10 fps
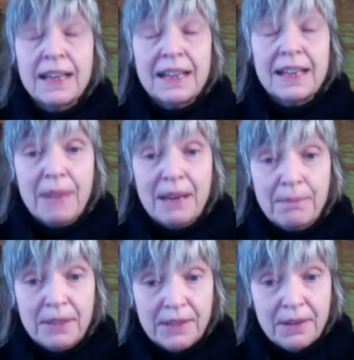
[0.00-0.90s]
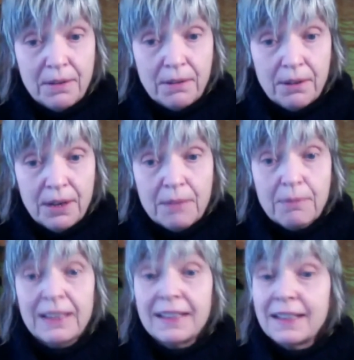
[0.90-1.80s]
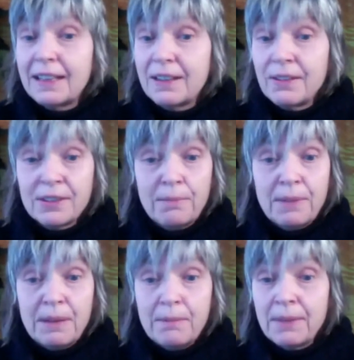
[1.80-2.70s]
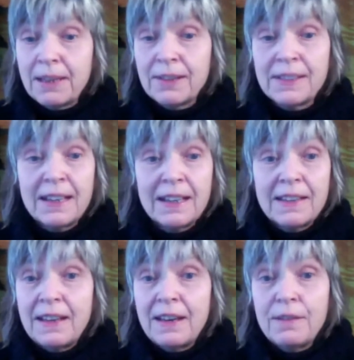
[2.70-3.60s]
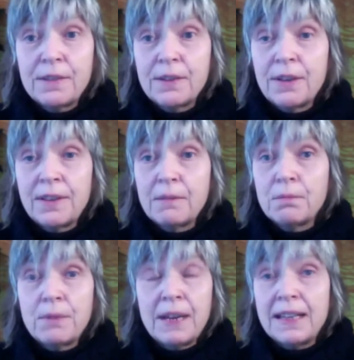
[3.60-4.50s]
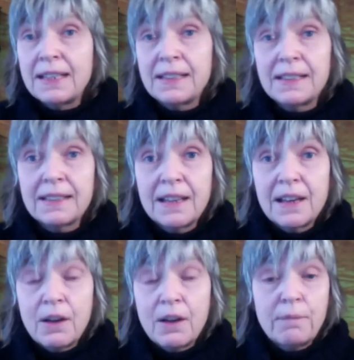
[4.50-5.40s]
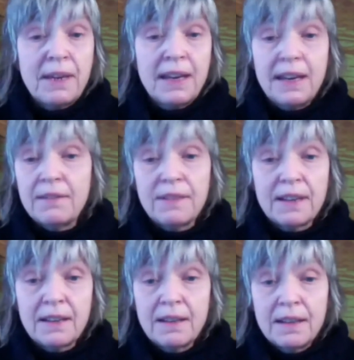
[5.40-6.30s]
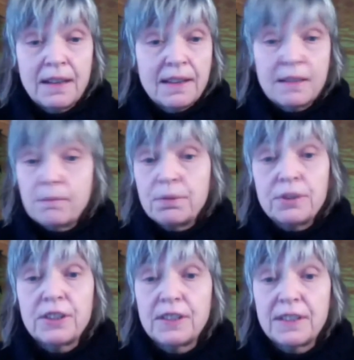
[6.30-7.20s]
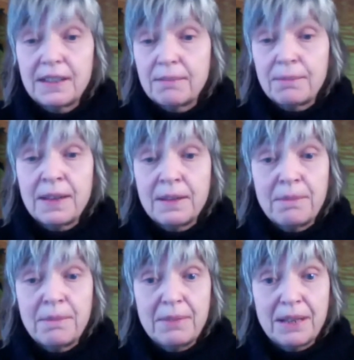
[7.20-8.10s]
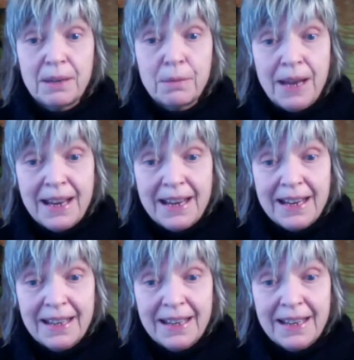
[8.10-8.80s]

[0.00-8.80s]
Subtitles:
It might be so, but it can also be because they have certain ways of behaving that pushes other people away.